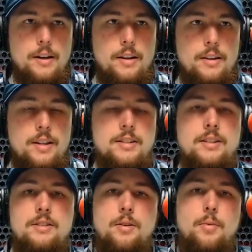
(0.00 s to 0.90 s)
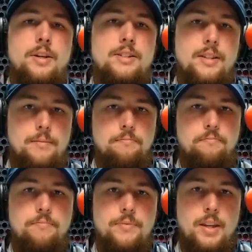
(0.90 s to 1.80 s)
this is the reason
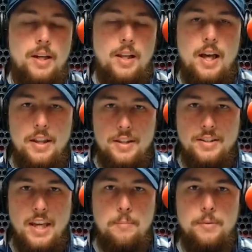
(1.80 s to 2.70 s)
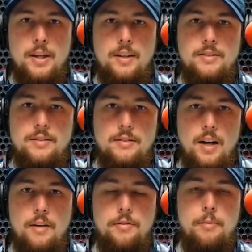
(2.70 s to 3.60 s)
that a lot of the skeptics
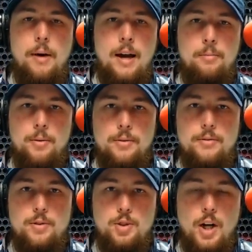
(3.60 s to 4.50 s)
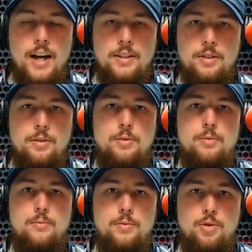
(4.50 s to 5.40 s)
of the Bible try
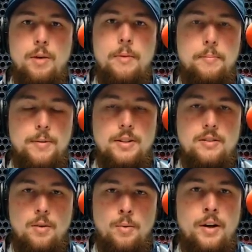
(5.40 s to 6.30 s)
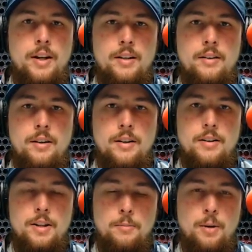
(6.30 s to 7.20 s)
to drum up this story
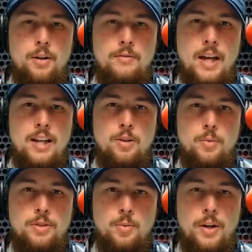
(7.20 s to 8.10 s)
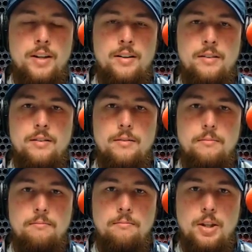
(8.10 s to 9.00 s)
that the book of Daniel was written
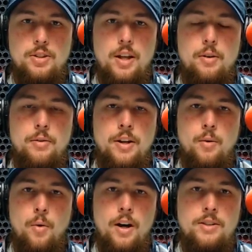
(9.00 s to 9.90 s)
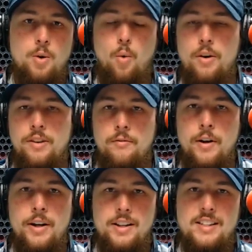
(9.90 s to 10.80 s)
much later than it was, or at the
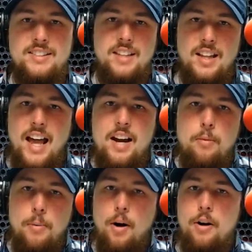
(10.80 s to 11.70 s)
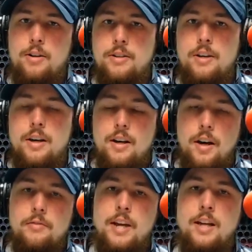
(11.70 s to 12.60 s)
very least, the latter part
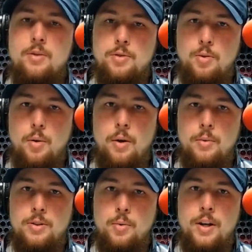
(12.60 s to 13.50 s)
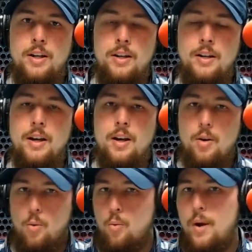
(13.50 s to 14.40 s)
of Daniel's story was written
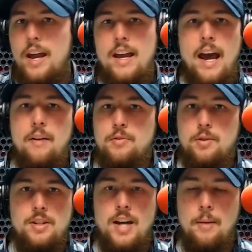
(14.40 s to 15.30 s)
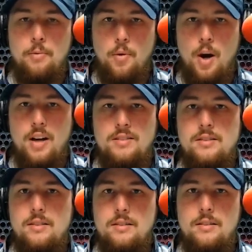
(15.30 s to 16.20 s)
way after the time of
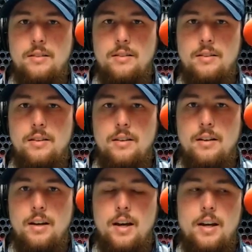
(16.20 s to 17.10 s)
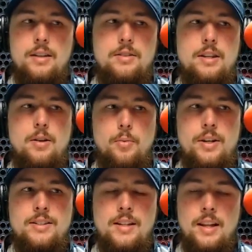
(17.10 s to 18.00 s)
Christ. You see, the
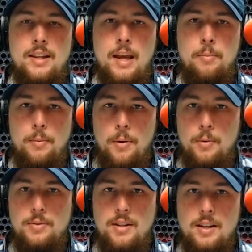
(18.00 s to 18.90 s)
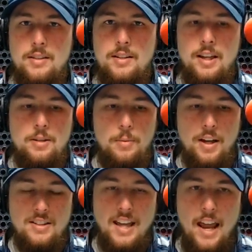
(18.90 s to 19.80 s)
reason that they propose this is
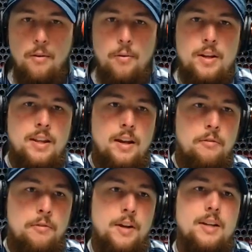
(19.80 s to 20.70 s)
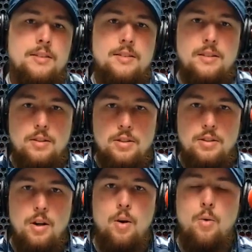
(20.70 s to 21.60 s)
because everything fits
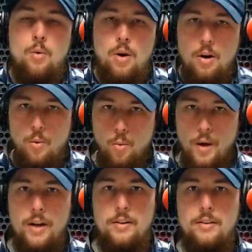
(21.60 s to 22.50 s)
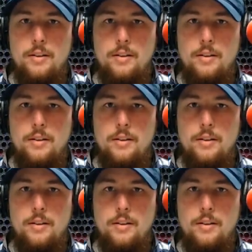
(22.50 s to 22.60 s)
so well.